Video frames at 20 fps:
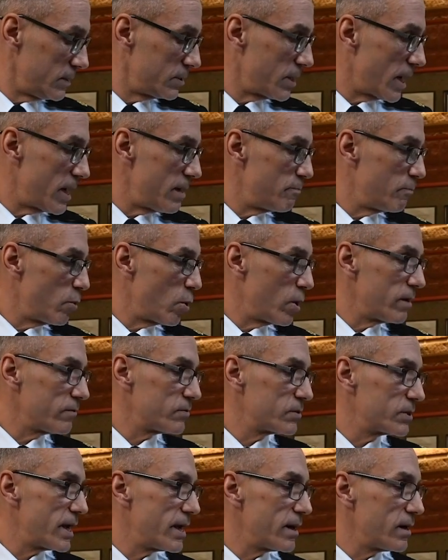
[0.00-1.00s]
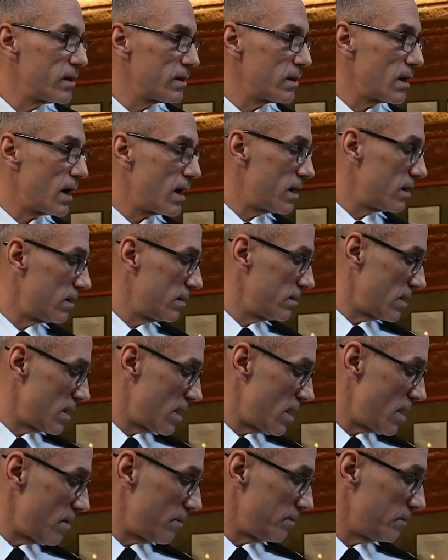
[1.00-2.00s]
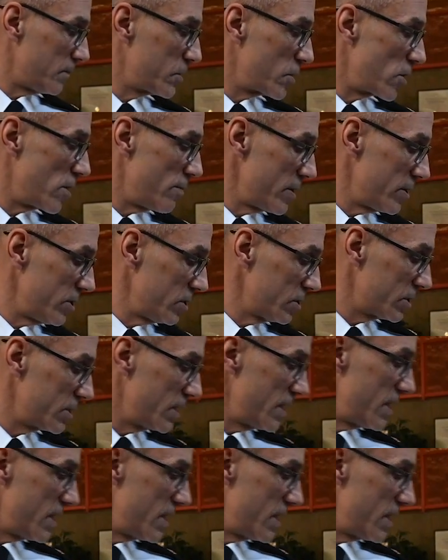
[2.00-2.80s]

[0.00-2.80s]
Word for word: type point of sale uh, um, terminals